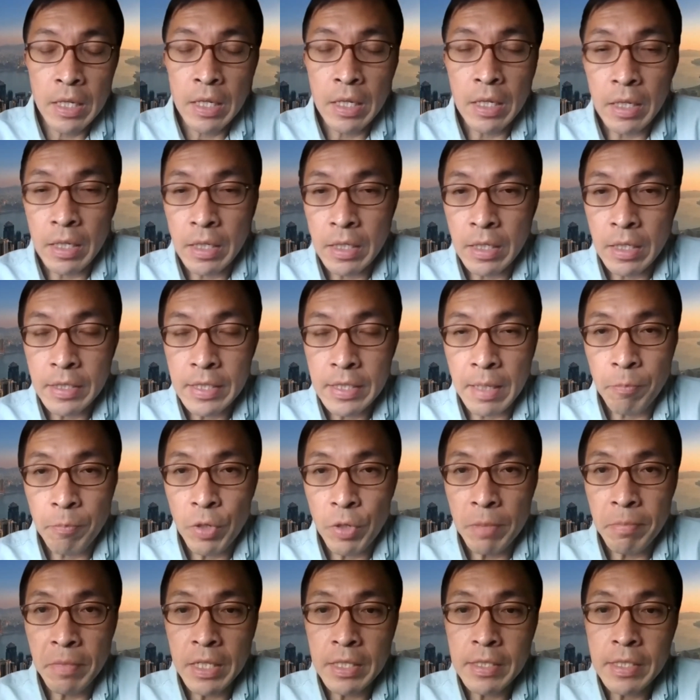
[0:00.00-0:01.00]
a
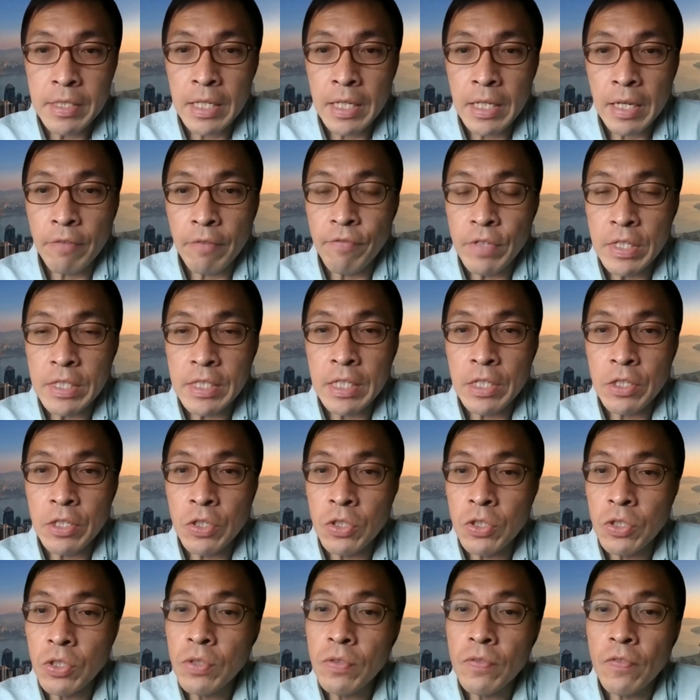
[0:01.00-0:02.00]
separate meeting and visit
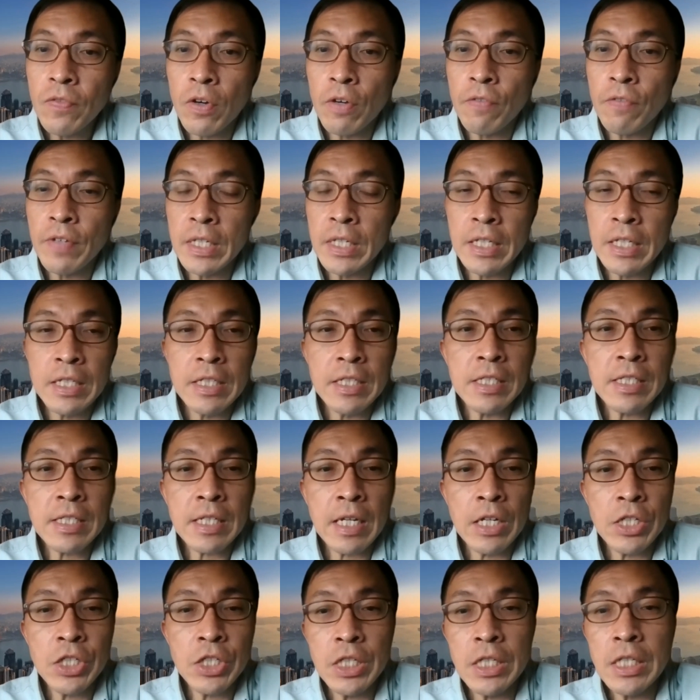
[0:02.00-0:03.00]
you for further
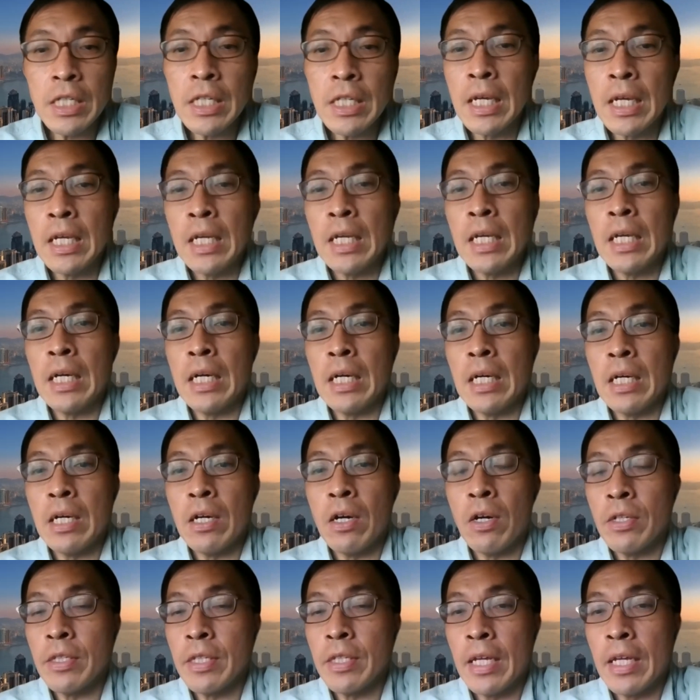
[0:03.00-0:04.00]
discussion
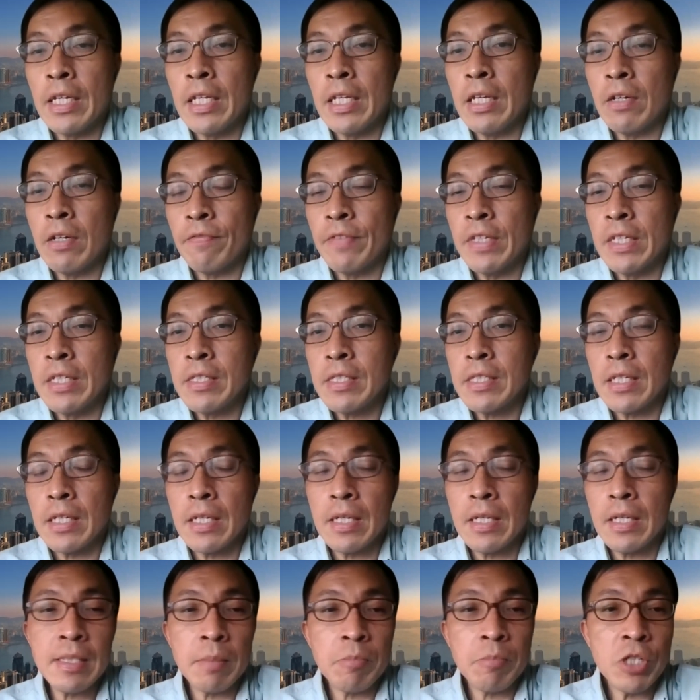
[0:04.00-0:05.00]
on any of this
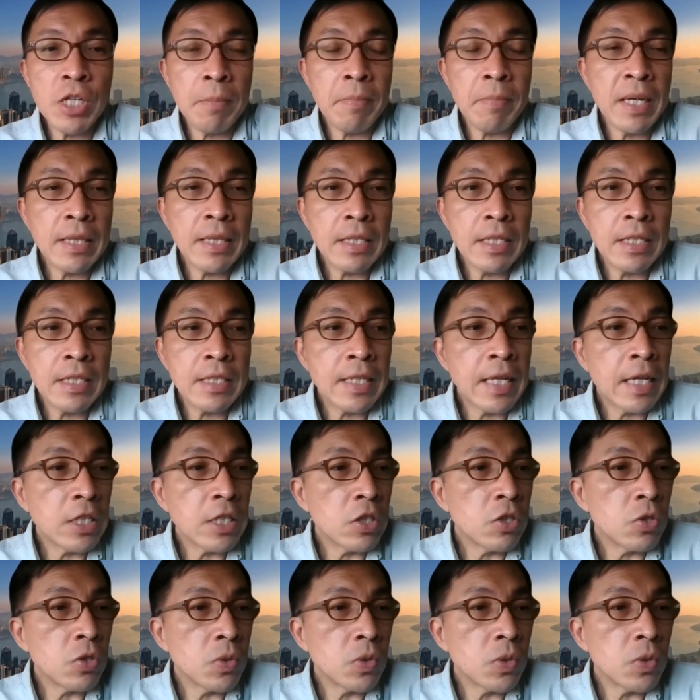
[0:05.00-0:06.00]
subject matter
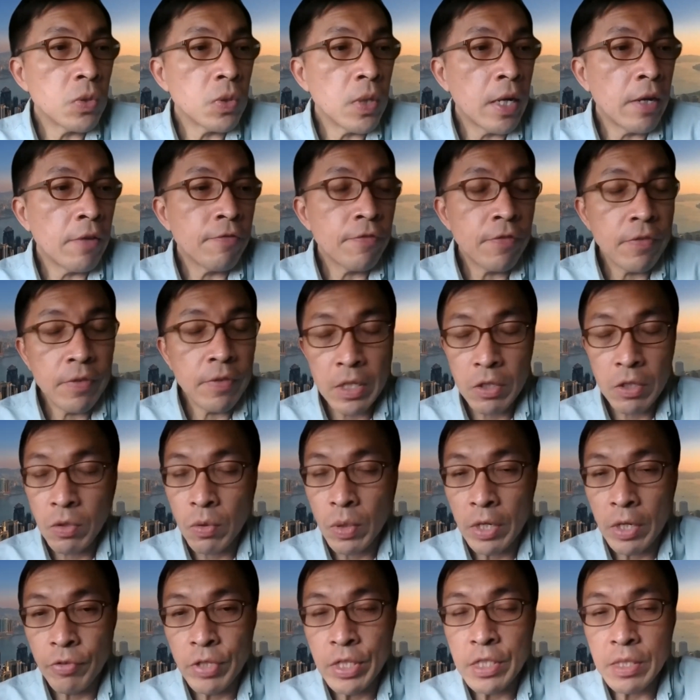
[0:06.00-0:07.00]
that you have
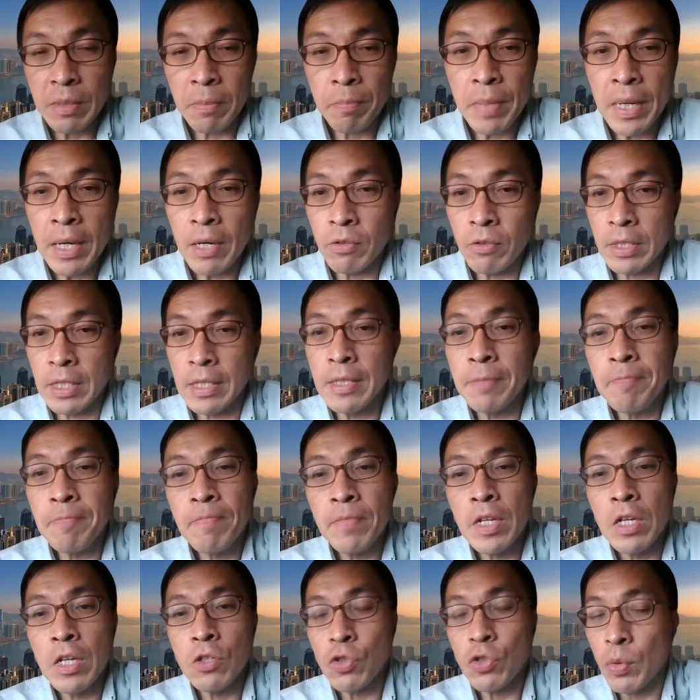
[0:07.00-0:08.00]
queries about.
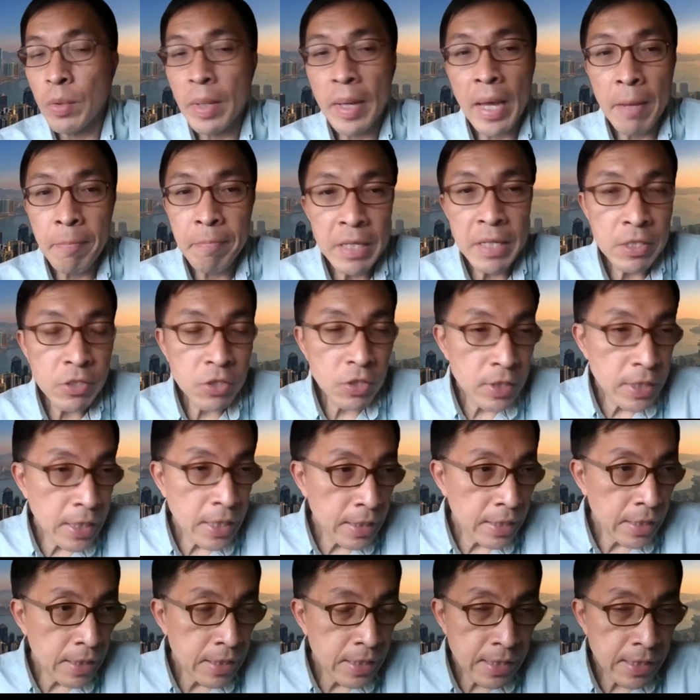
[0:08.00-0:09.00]
So we're happy to
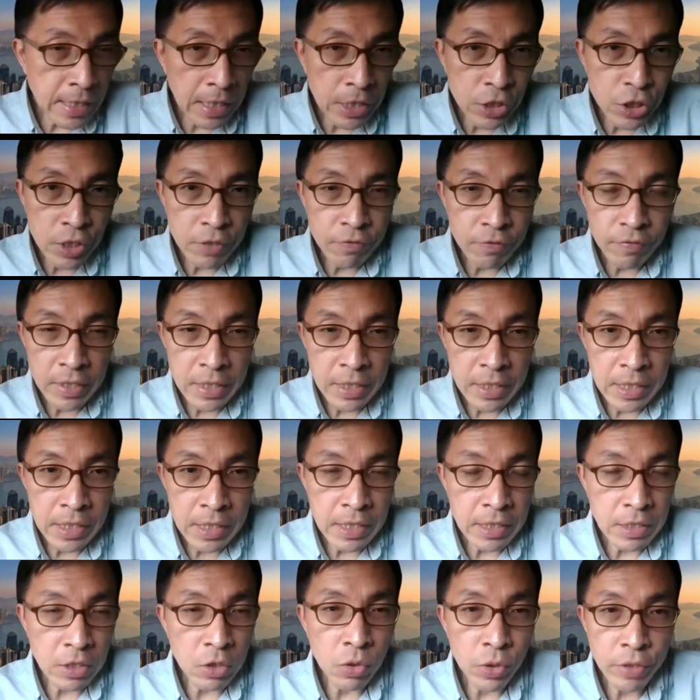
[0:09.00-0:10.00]
take the discussion
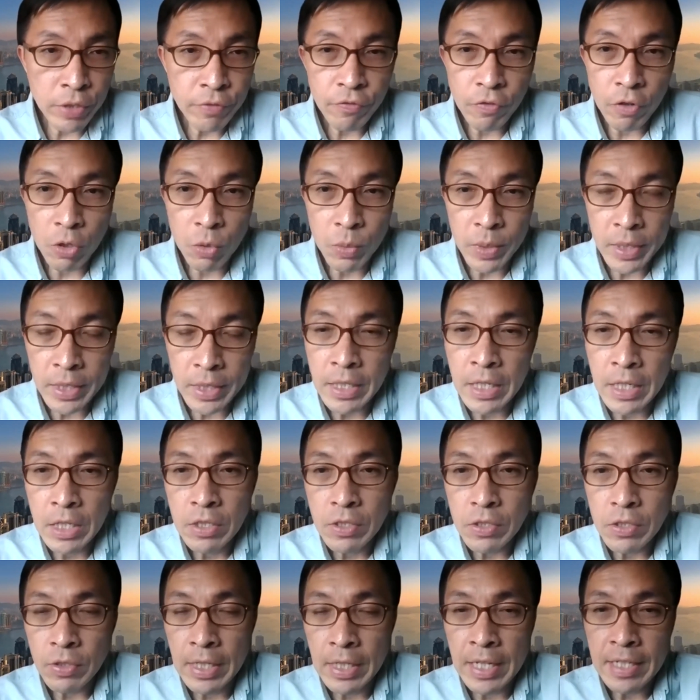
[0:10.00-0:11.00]
further going forward.
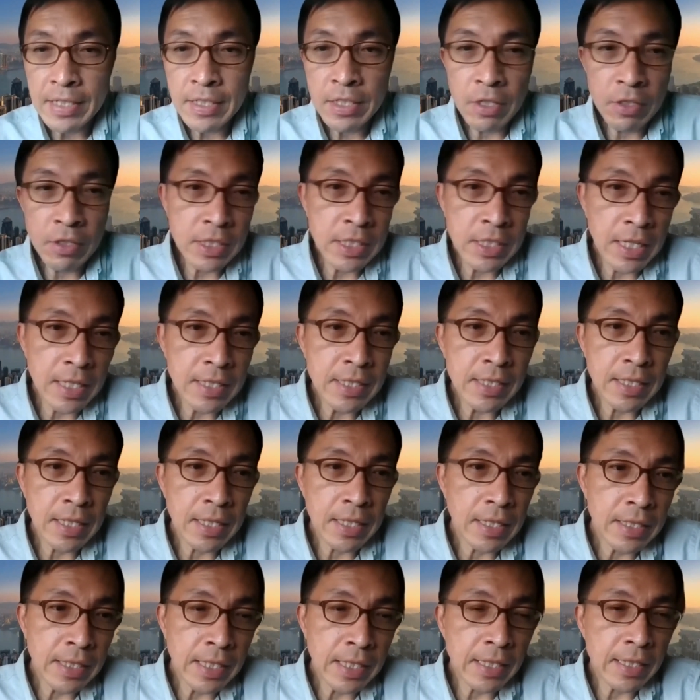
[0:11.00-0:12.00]
So let's not just
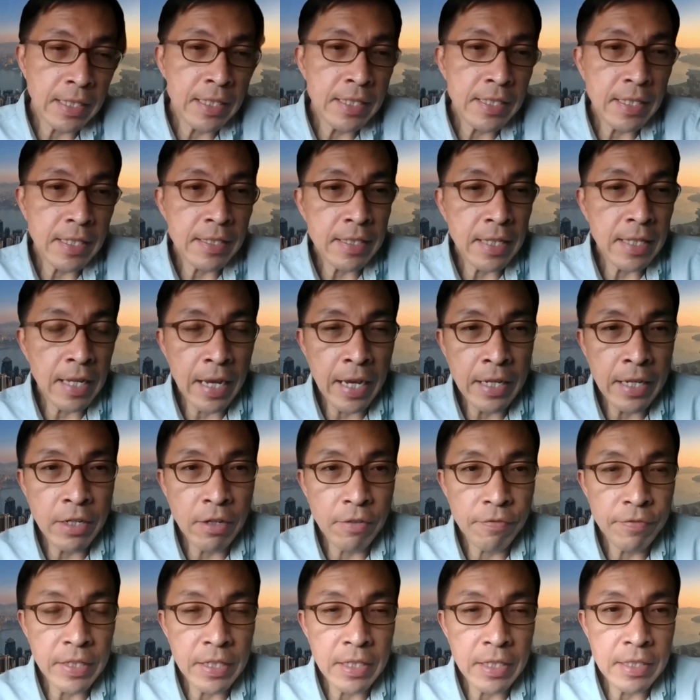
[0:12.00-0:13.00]
take this as the end
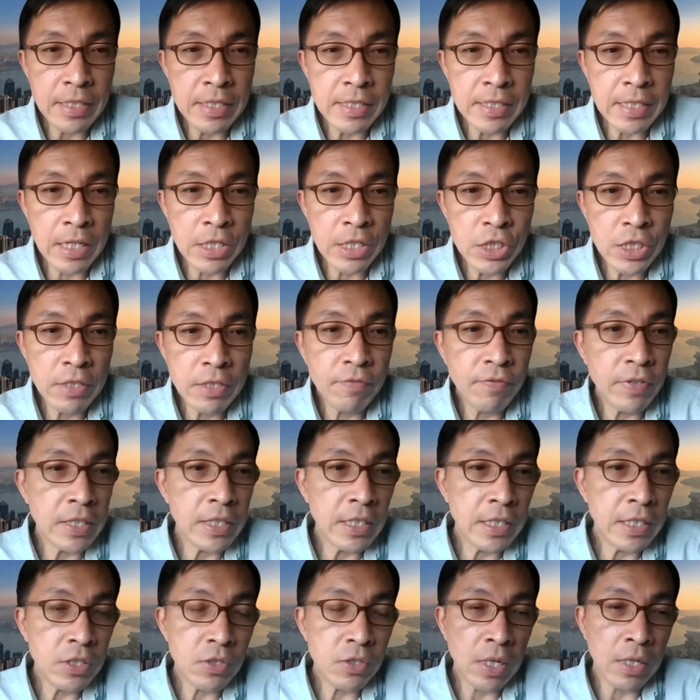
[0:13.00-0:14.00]
of the discussion
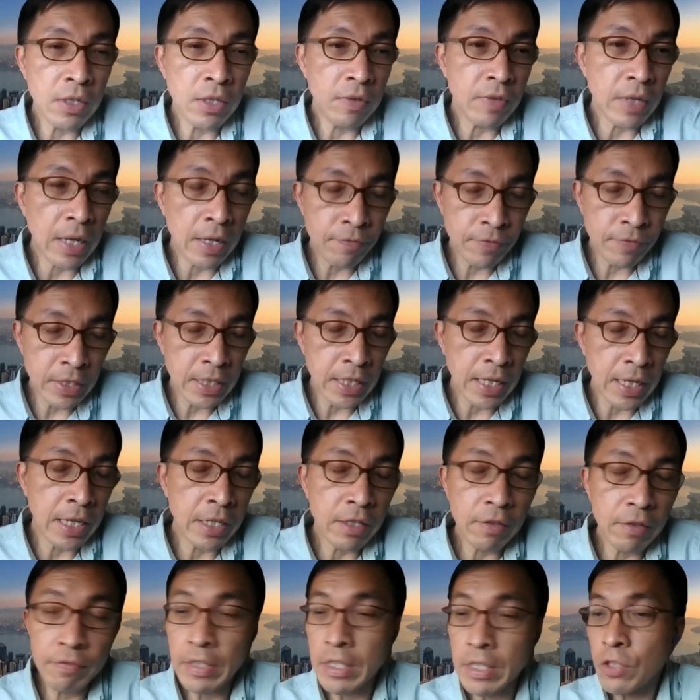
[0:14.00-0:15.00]
further after the
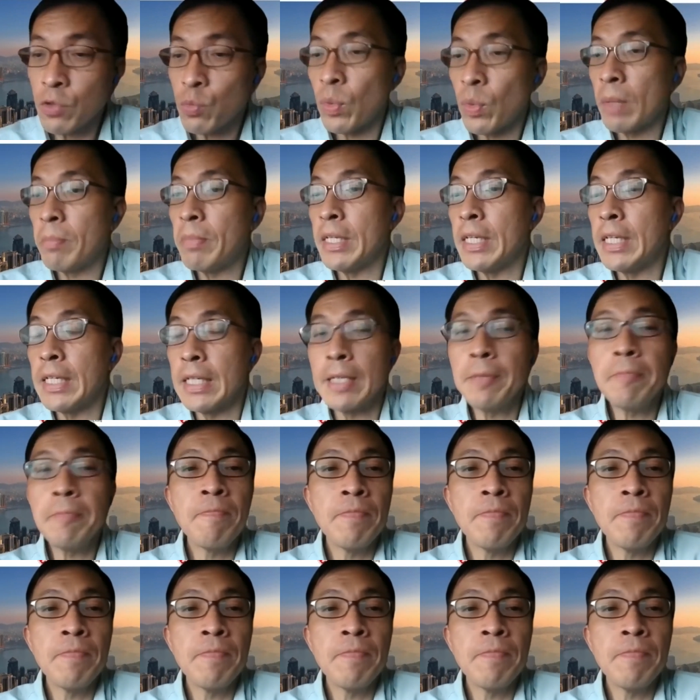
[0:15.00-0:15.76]
end of this webinar.